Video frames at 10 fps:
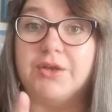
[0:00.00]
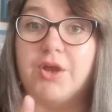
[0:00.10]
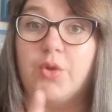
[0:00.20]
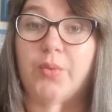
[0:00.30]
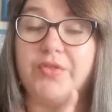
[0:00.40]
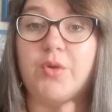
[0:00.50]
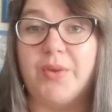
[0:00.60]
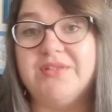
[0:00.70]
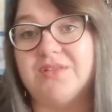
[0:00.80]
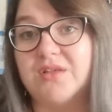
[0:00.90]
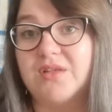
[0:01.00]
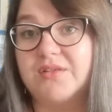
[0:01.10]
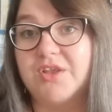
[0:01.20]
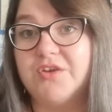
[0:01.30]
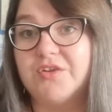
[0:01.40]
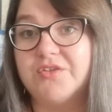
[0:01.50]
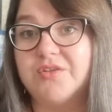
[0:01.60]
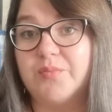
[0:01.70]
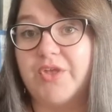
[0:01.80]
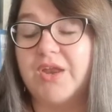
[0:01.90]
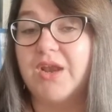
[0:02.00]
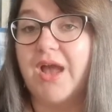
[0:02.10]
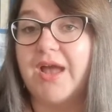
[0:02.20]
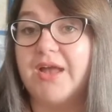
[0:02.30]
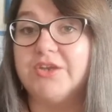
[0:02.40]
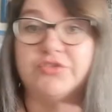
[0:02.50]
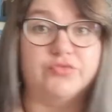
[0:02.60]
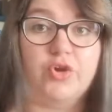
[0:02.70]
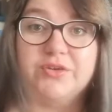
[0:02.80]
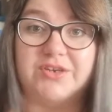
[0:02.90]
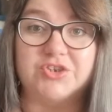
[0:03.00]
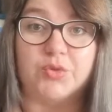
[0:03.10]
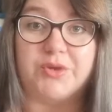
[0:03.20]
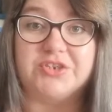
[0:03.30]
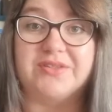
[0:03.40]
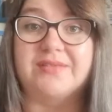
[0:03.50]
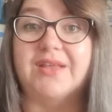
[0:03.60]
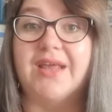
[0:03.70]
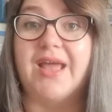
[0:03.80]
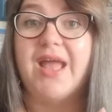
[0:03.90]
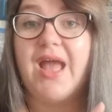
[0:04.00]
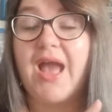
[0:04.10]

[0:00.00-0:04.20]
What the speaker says: you know, when the Queen starts asking you to do something and you're not entirely sure why she's asking it,